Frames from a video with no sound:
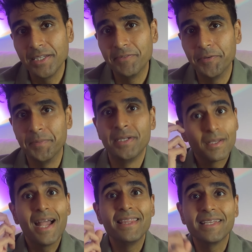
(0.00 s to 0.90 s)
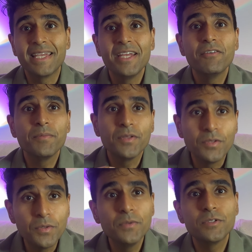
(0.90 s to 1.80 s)
Kyurem. And the Kyurem
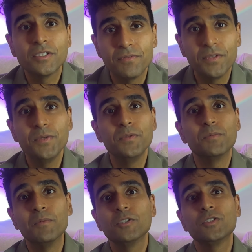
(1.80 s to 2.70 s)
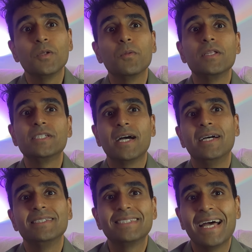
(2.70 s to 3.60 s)
you use to fuse must know the
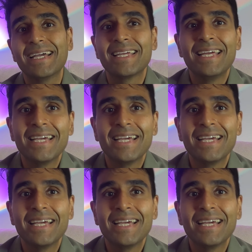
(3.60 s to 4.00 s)
charge attack